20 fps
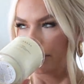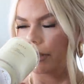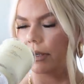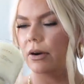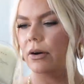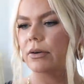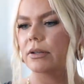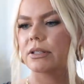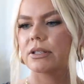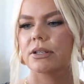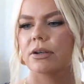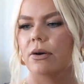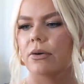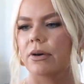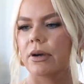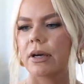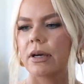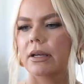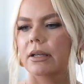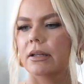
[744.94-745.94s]
Oh, it's so
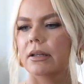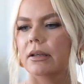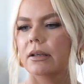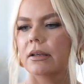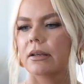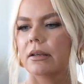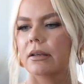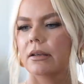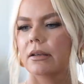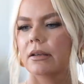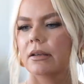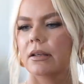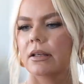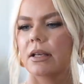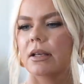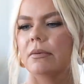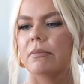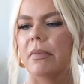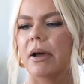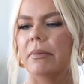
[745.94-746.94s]
good.
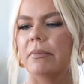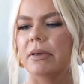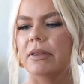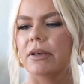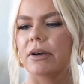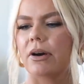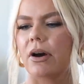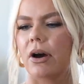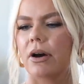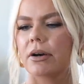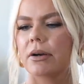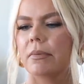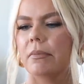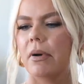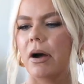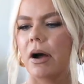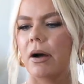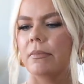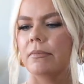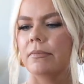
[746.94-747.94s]
It might be the
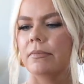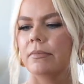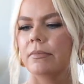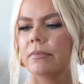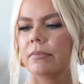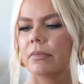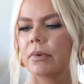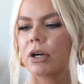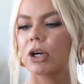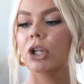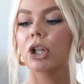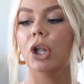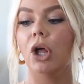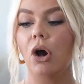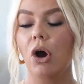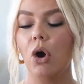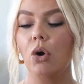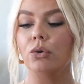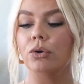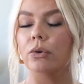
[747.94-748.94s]
cardamom.
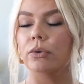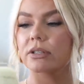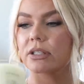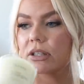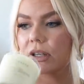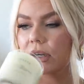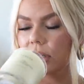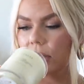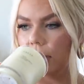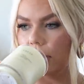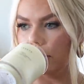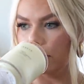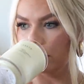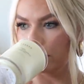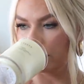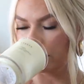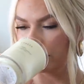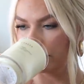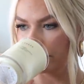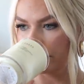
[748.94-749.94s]
It's the
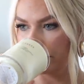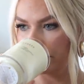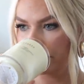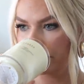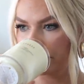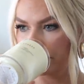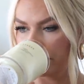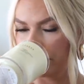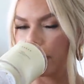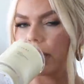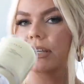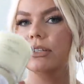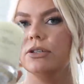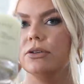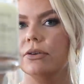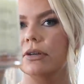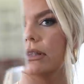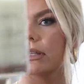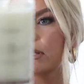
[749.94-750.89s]
clove. I do get